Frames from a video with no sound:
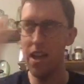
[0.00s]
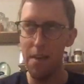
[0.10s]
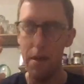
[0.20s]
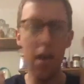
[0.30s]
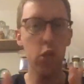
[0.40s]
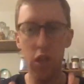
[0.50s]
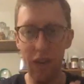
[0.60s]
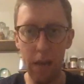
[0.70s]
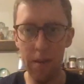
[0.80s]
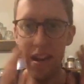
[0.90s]
personal
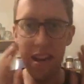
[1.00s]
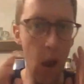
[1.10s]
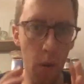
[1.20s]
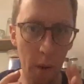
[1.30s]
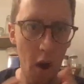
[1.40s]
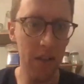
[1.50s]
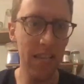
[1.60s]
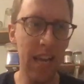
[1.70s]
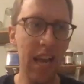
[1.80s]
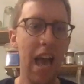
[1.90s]
development, network
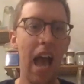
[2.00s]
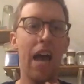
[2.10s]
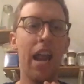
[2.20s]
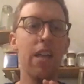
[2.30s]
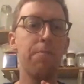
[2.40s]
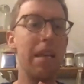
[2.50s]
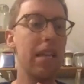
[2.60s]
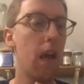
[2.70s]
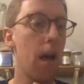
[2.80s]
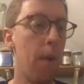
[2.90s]
marketing, and it's
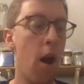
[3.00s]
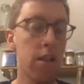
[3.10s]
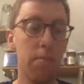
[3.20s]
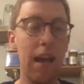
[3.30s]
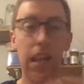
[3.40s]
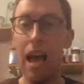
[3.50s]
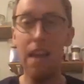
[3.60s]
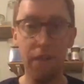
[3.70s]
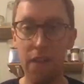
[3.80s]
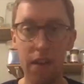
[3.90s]
been a part of my life
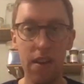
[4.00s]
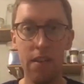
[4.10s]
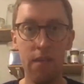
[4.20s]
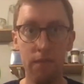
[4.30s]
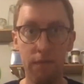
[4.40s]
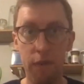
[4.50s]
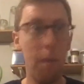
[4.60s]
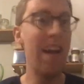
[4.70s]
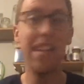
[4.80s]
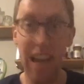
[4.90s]
for
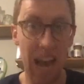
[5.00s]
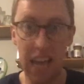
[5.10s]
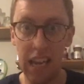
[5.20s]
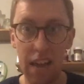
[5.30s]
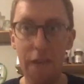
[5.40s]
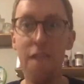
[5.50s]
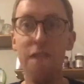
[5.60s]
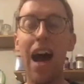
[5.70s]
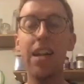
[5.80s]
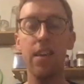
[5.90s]
my entire life. In
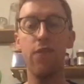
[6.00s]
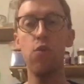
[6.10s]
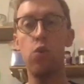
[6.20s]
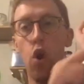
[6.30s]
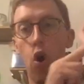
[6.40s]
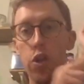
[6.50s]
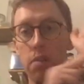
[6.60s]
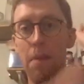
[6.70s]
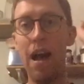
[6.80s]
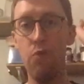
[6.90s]
fact, if you cut
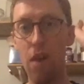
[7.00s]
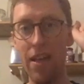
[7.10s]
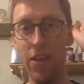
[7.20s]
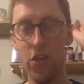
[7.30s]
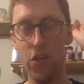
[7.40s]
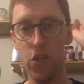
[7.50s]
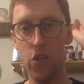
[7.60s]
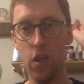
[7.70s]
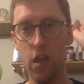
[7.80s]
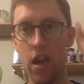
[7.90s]
my
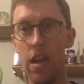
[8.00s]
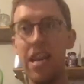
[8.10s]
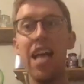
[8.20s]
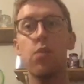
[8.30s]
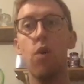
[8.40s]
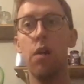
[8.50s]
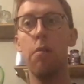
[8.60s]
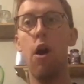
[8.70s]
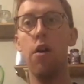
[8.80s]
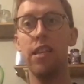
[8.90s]
wrists, network
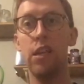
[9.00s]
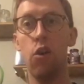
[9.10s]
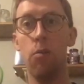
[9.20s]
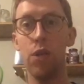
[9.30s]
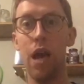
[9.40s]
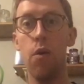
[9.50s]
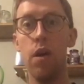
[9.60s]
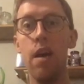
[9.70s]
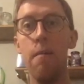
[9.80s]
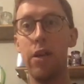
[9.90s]
marketing comes out
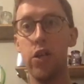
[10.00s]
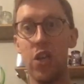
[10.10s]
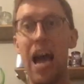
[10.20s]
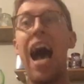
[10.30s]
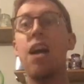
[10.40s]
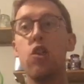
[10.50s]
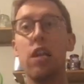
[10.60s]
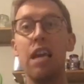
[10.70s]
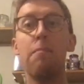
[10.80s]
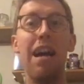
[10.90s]
because it's actually
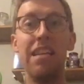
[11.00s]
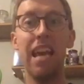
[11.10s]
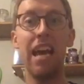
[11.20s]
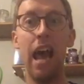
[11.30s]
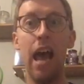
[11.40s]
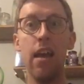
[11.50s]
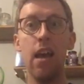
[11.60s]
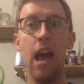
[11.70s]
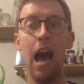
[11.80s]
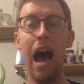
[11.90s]
in my DNA.
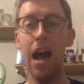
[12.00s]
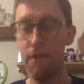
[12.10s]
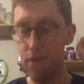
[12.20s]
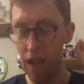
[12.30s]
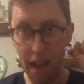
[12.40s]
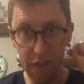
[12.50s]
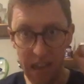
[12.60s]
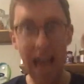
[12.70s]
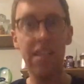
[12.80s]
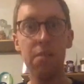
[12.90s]
I've
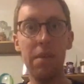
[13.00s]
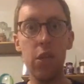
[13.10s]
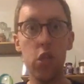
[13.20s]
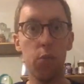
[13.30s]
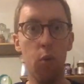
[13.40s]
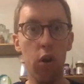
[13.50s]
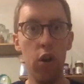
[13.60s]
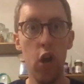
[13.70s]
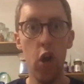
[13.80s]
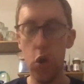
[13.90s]
yet to meet someone
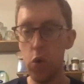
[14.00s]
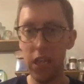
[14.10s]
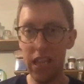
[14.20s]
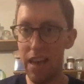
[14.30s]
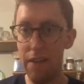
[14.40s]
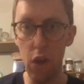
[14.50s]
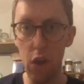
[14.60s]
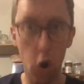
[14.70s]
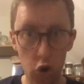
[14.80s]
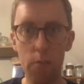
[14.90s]
who's lived
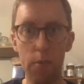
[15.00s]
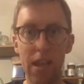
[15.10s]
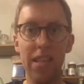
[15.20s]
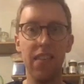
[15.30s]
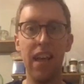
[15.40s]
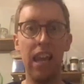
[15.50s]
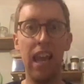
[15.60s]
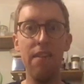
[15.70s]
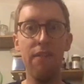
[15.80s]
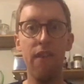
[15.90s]
100% of their
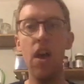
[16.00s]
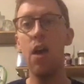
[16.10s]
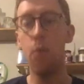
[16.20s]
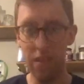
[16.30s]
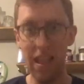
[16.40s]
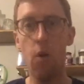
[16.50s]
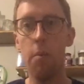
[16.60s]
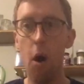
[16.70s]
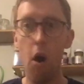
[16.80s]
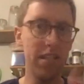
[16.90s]
life with network
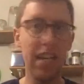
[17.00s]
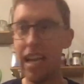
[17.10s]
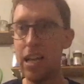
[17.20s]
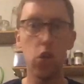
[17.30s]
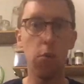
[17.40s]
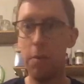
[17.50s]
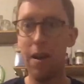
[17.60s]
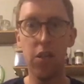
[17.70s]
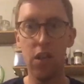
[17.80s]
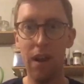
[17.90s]
marketing in some
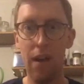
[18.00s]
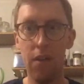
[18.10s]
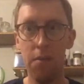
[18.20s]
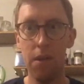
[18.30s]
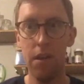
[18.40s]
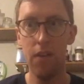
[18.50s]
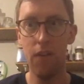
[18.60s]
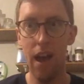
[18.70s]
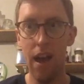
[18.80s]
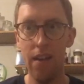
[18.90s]
capacity around them,
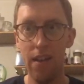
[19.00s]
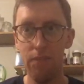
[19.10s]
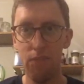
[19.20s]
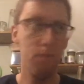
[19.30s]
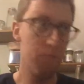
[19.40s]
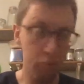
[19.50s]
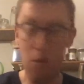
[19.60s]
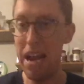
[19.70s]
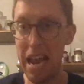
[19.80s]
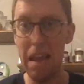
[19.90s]
right?
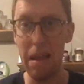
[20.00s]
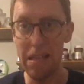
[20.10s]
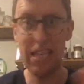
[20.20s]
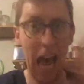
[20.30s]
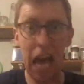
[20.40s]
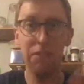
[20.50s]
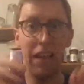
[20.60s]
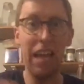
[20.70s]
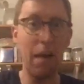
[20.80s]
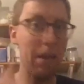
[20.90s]
It's kind of
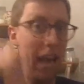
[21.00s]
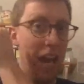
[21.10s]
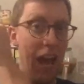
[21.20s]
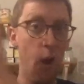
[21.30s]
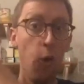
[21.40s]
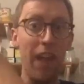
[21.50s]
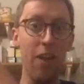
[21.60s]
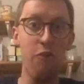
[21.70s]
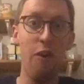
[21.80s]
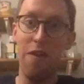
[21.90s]
like I'm kind of hold that
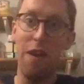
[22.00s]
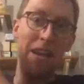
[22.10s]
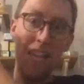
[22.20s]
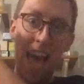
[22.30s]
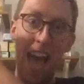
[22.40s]
trophy. I'm like, yeah,